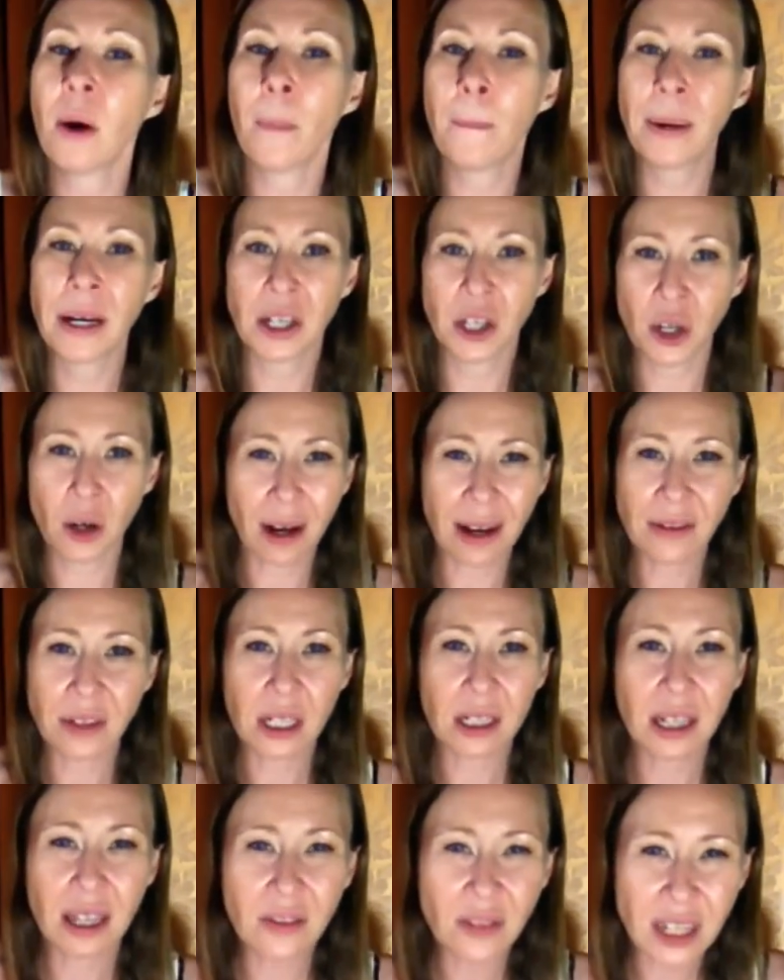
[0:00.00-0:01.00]
But you don't have to
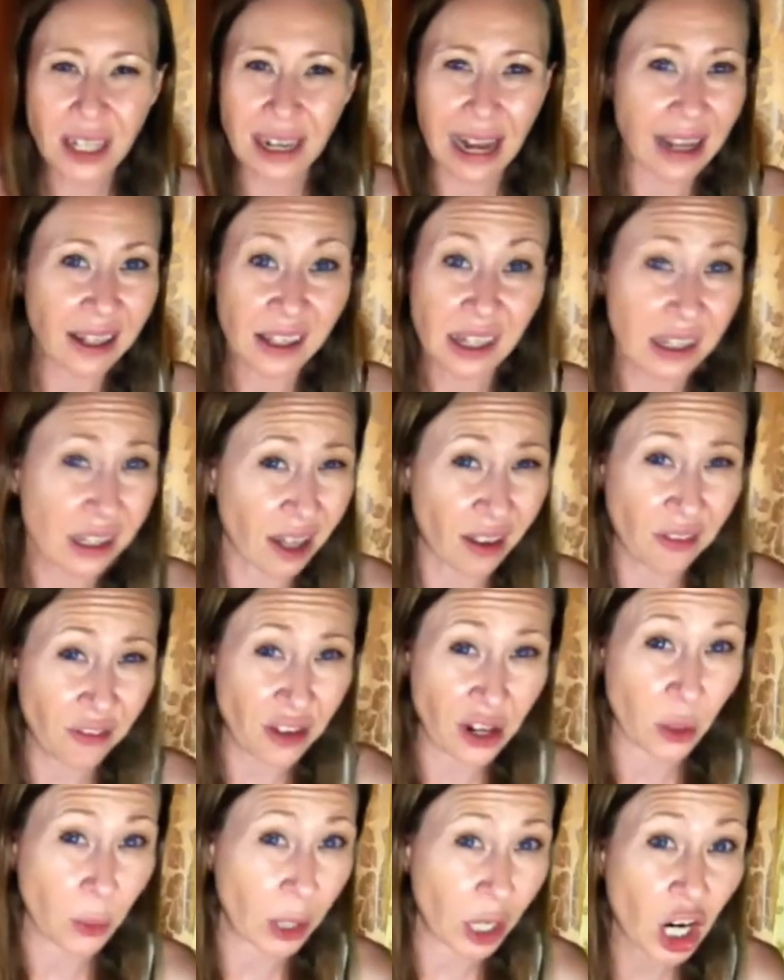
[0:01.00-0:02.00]
live in an essence of
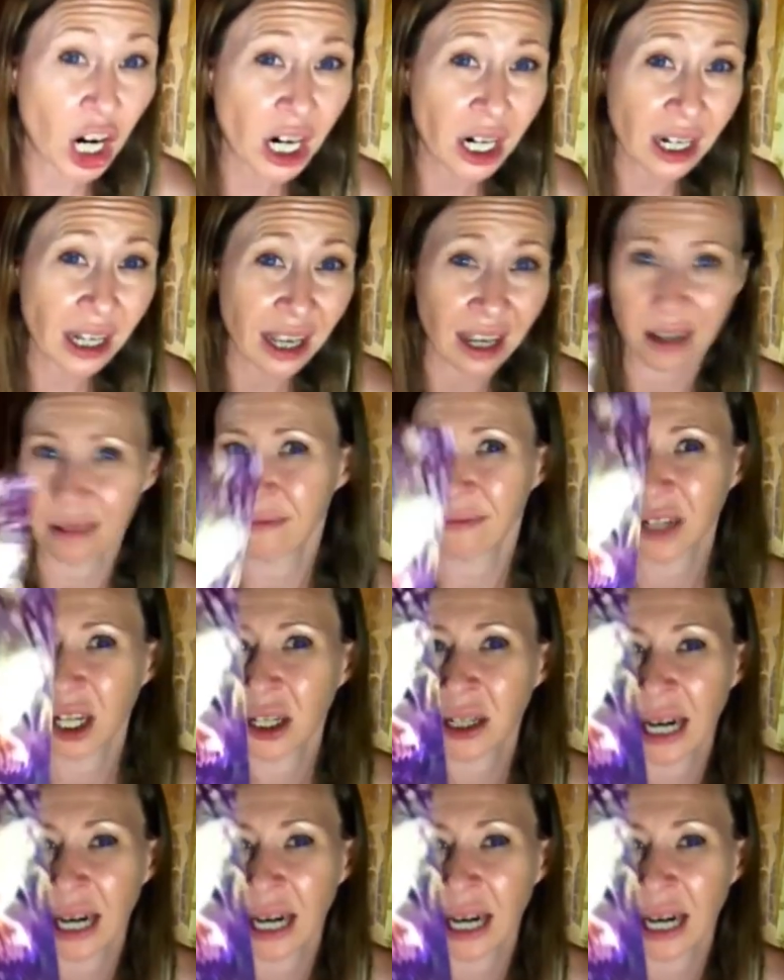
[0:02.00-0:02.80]
fear regarding it. All